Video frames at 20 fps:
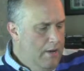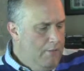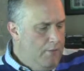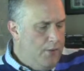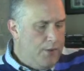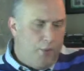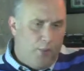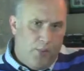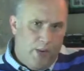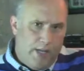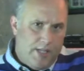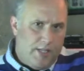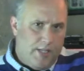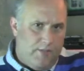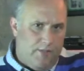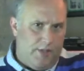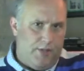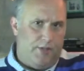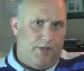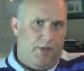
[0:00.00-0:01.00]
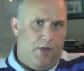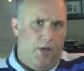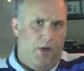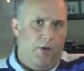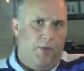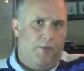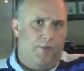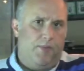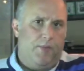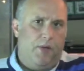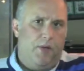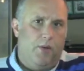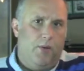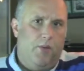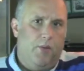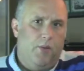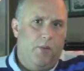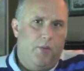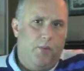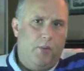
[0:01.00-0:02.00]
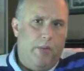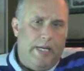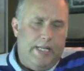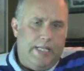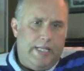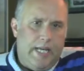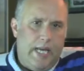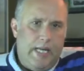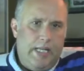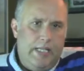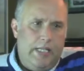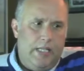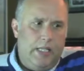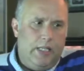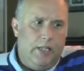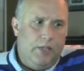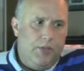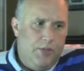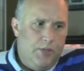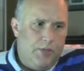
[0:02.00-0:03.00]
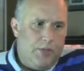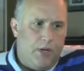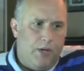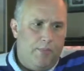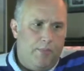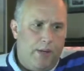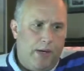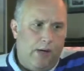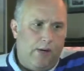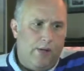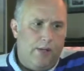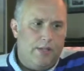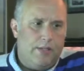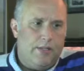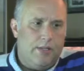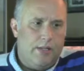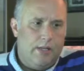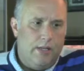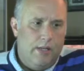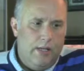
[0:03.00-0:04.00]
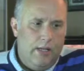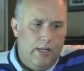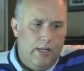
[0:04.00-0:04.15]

For the rest of us, though, we tend to lose our parents